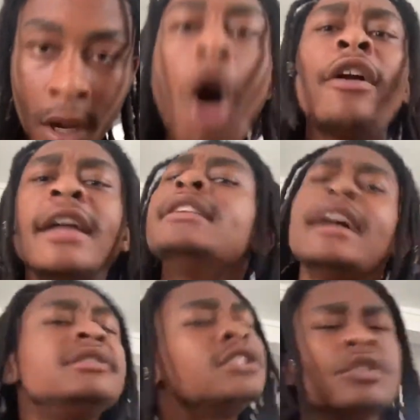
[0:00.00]
Oh yeah,
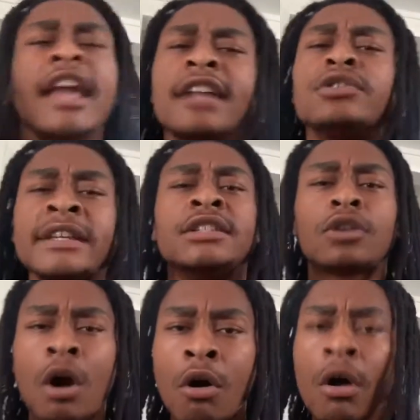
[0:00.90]
yes, yeah, Teresa
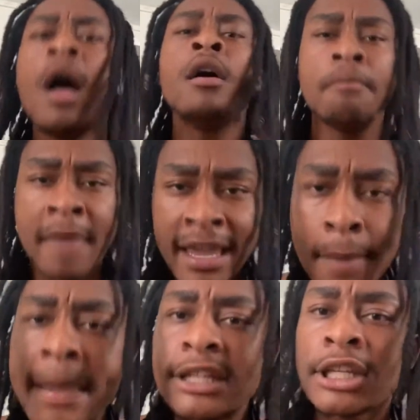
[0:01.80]
Nicole. Make a
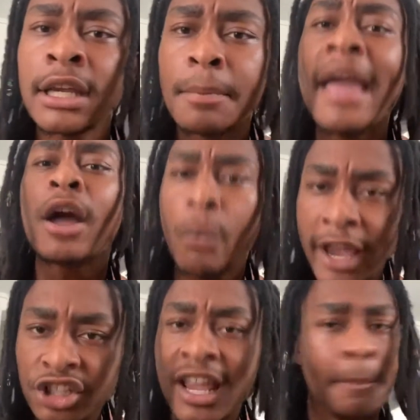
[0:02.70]
mission, make a
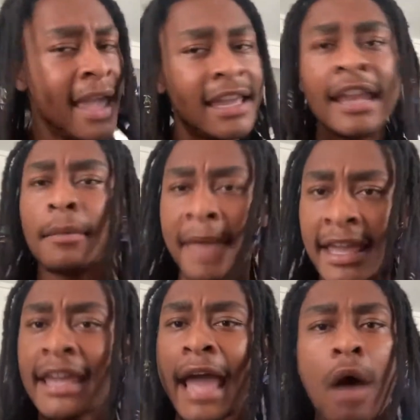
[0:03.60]
wish, and make it make
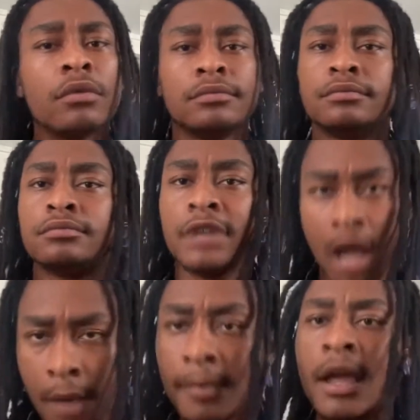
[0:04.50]
it count.
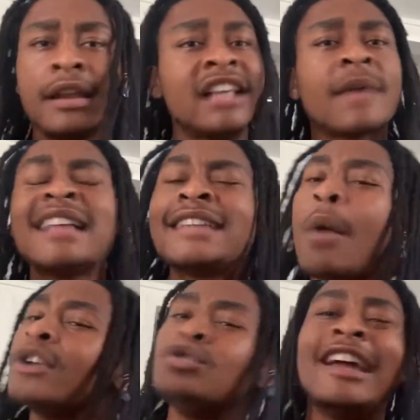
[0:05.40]
Yep. That's why I said
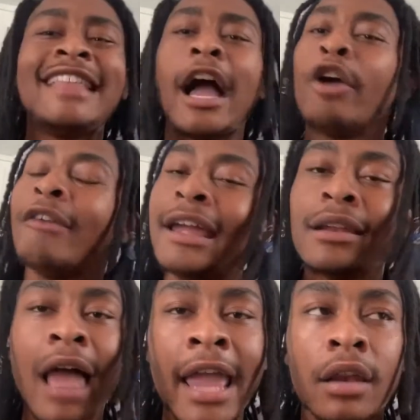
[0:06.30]
once you get that green
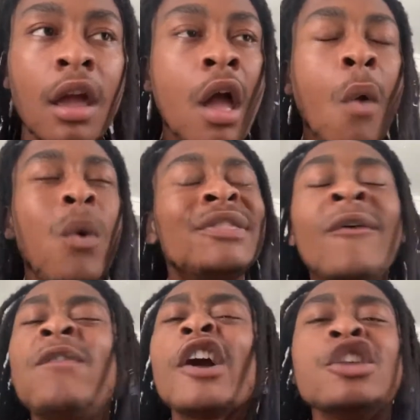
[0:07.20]
light, what
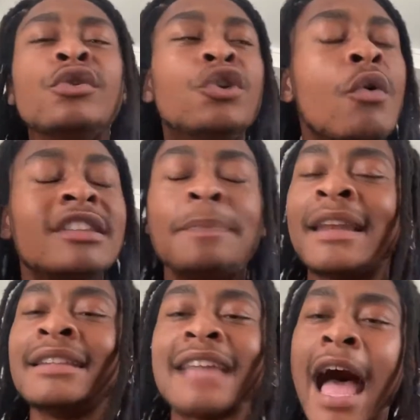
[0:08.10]
the fuck you doing
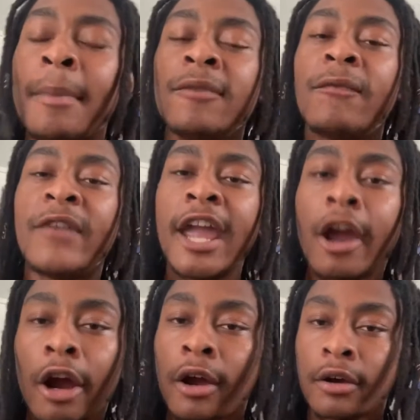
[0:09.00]
spending time in
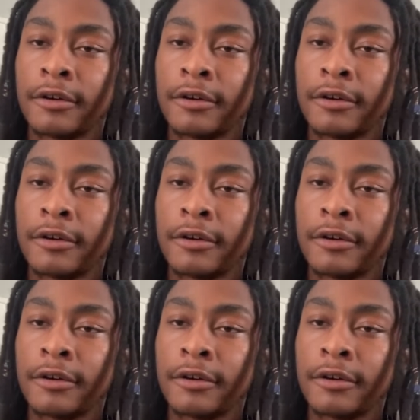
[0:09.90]
fear?